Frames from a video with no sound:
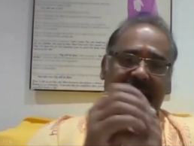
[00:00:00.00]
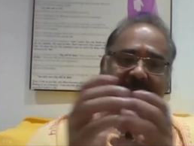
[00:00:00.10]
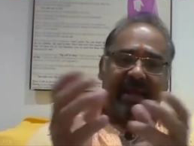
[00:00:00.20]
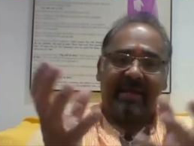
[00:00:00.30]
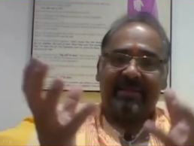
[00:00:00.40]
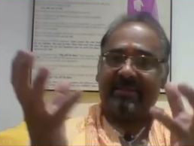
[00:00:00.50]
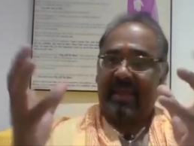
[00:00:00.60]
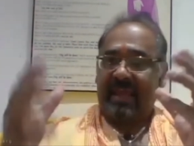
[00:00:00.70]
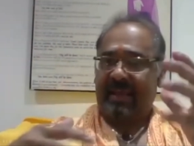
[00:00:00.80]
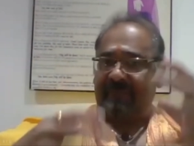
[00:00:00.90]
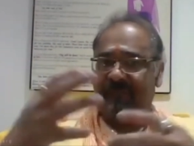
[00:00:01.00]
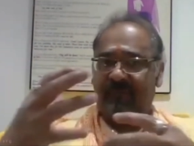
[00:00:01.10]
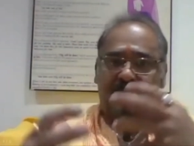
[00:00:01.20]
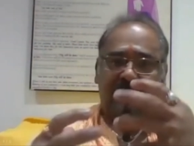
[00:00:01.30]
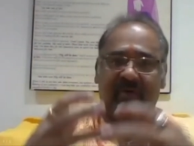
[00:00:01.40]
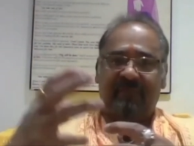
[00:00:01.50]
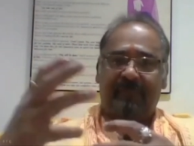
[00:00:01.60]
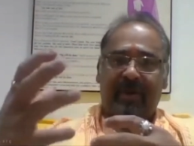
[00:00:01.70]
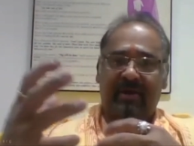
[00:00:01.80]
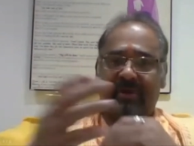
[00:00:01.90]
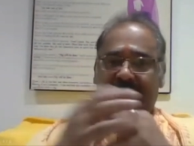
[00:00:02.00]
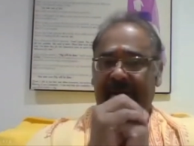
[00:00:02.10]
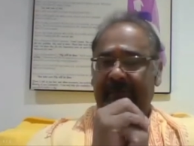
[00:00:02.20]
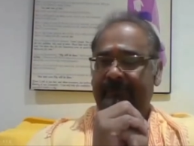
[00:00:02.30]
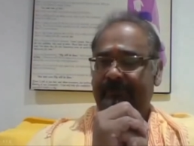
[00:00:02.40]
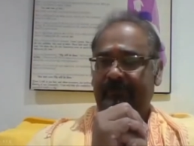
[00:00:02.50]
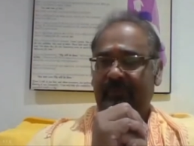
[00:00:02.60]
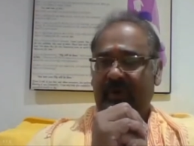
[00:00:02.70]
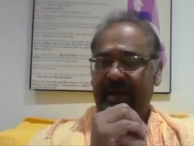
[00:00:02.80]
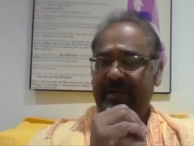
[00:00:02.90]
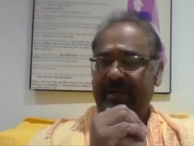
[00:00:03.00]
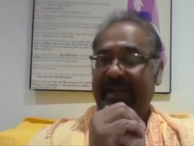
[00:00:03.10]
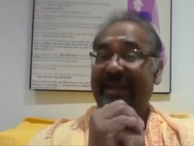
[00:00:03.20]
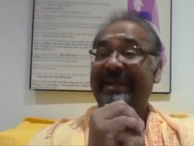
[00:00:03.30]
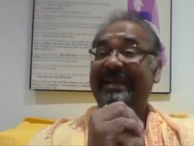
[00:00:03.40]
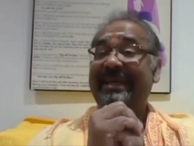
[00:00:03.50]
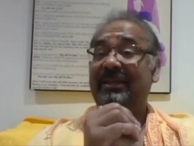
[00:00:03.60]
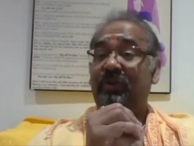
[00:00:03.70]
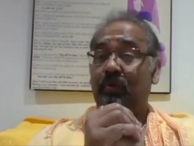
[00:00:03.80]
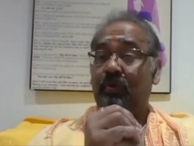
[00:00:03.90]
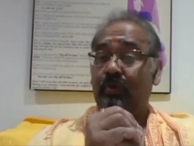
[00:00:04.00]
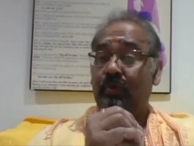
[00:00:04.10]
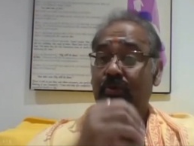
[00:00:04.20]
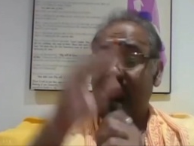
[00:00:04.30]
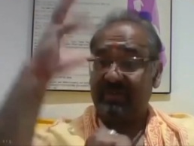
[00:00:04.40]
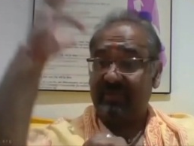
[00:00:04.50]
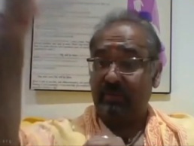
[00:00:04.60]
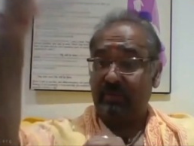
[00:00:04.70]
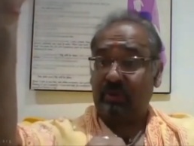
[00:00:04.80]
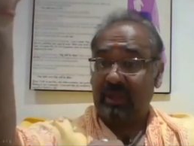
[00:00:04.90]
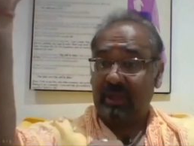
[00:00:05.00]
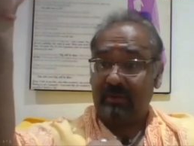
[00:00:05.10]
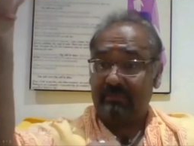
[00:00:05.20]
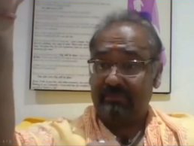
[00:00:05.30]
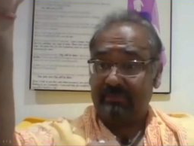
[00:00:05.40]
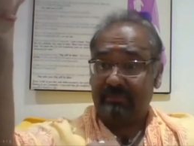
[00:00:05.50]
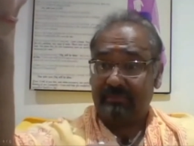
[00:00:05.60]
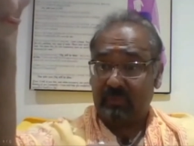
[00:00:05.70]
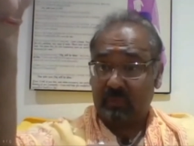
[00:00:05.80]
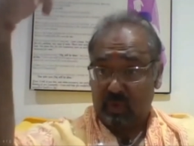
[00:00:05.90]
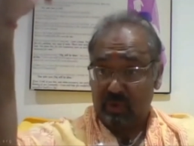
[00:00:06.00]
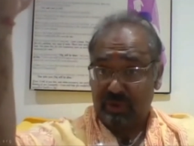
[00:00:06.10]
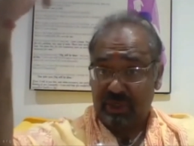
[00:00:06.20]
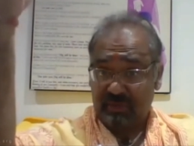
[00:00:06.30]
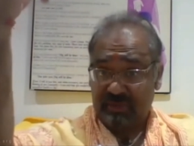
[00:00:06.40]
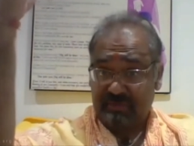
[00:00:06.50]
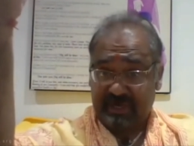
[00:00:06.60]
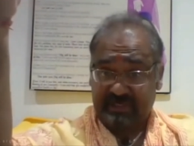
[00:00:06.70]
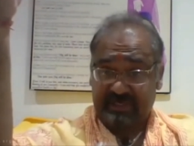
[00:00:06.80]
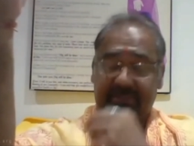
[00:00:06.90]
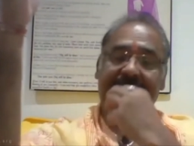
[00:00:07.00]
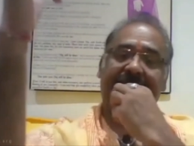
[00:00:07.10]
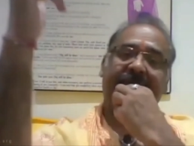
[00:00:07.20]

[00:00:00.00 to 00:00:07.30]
as a form of power, right, can lead you to Jivan Mukti. Continuous practice